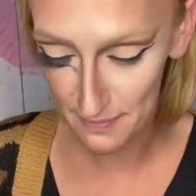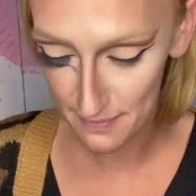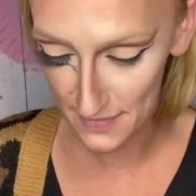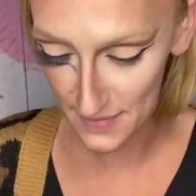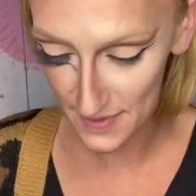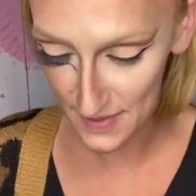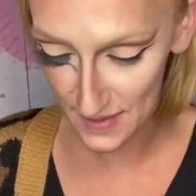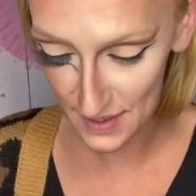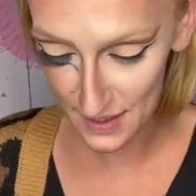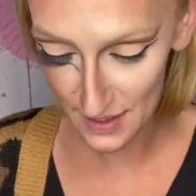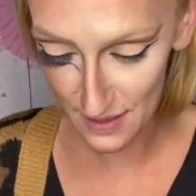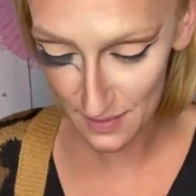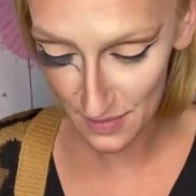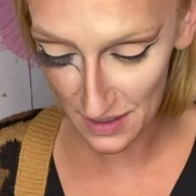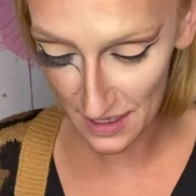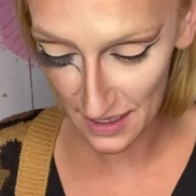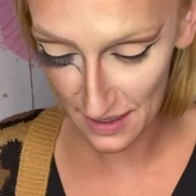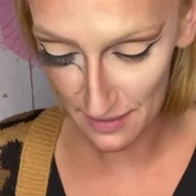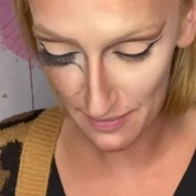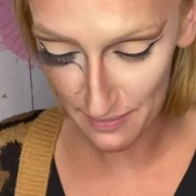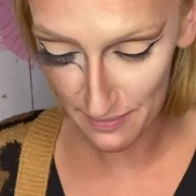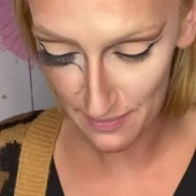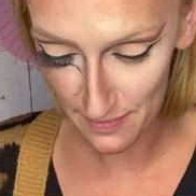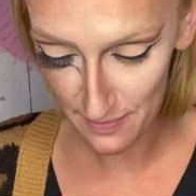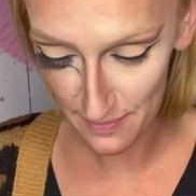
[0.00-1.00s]
It's gonna be
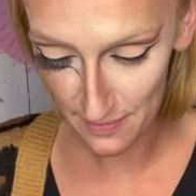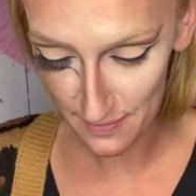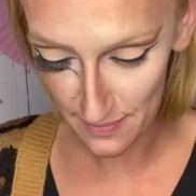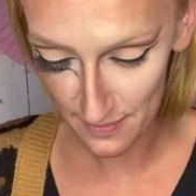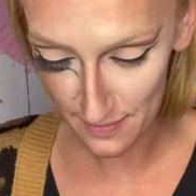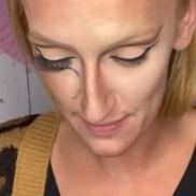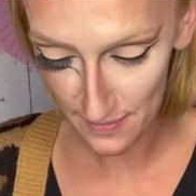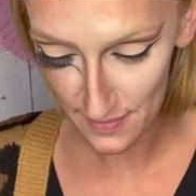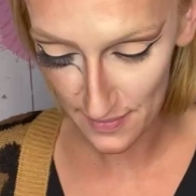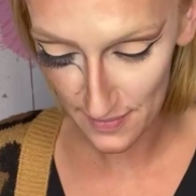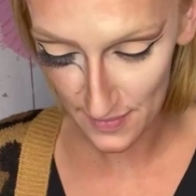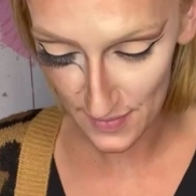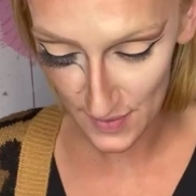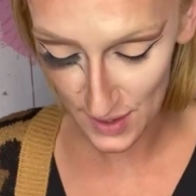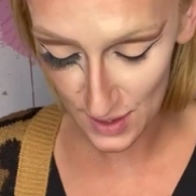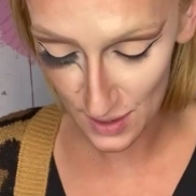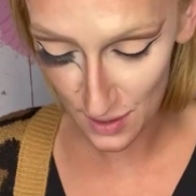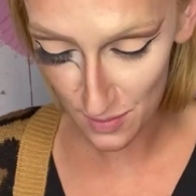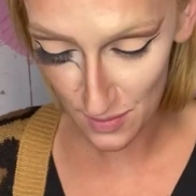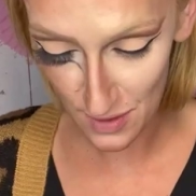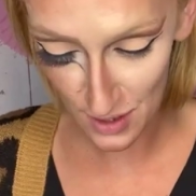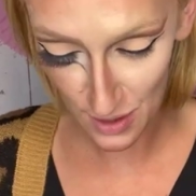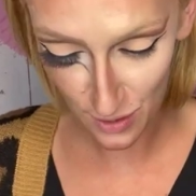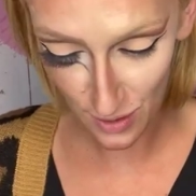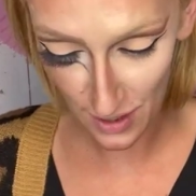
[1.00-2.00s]

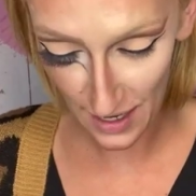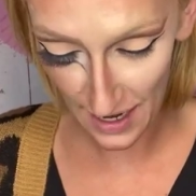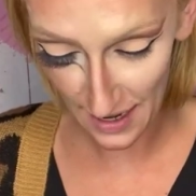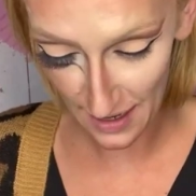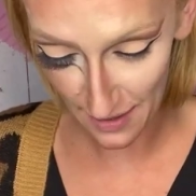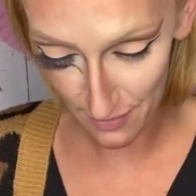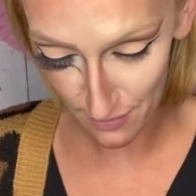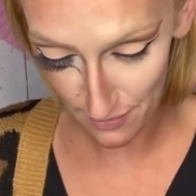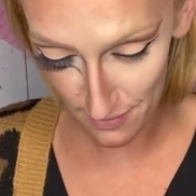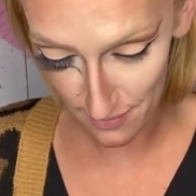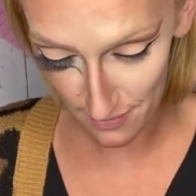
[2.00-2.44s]
great.